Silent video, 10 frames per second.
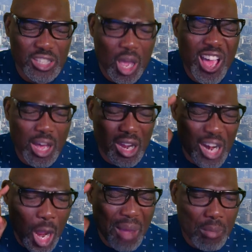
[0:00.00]

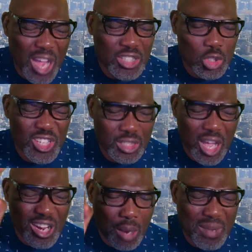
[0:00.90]

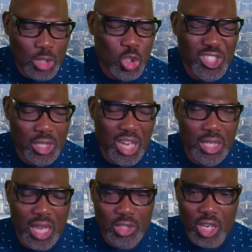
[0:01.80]
Ramasita
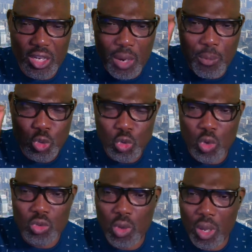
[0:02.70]
Rabashita
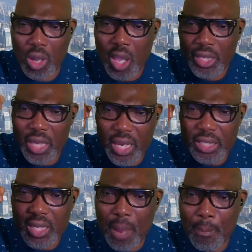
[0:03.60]
Yaskerebosodo,
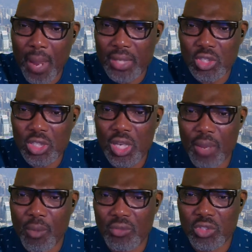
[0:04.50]
in the mighty
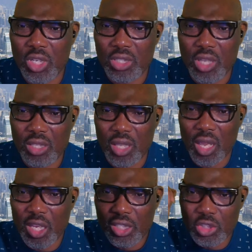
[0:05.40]
name of Jesus.
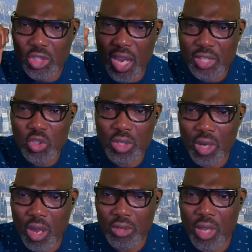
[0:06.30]
Yes,
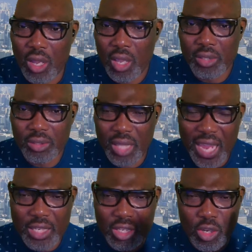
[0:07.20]
Lord.
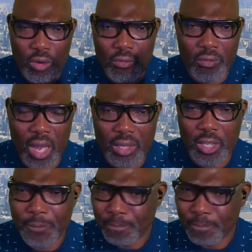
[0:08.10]
Thank you, Father.